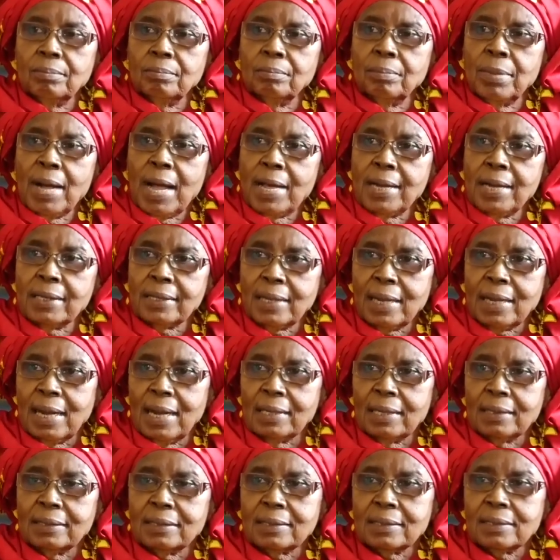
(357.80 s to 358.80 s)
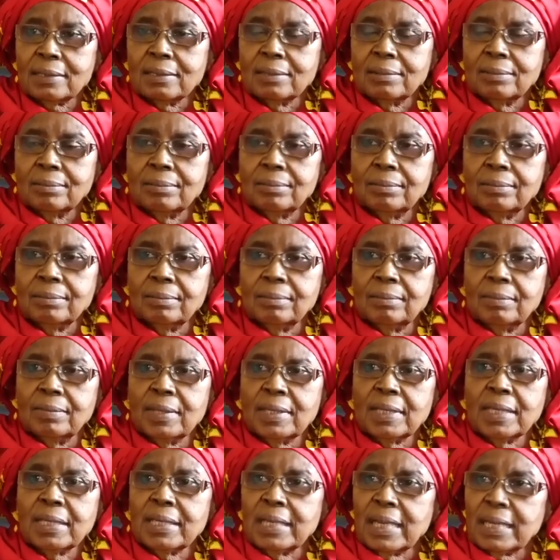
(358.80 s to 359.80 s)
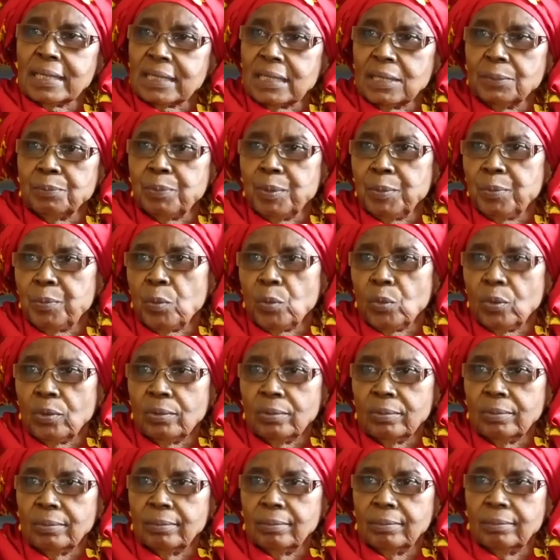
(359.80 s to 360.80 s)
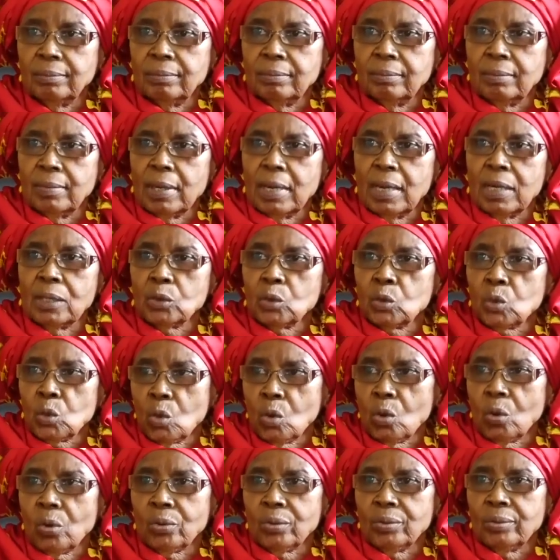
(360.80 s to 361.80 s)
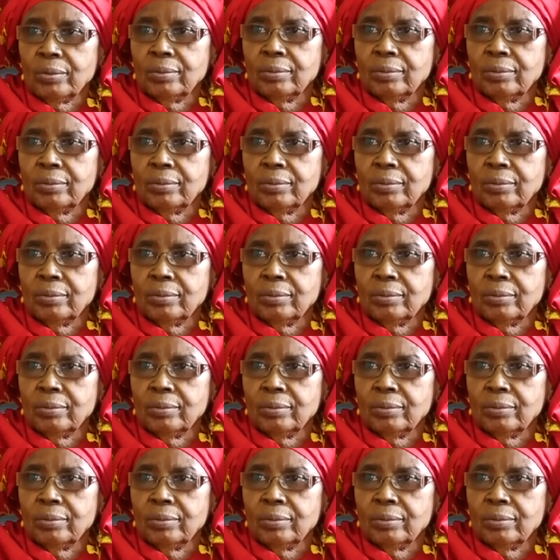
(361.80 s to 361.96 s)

Buying cards, rejecting people, and so on.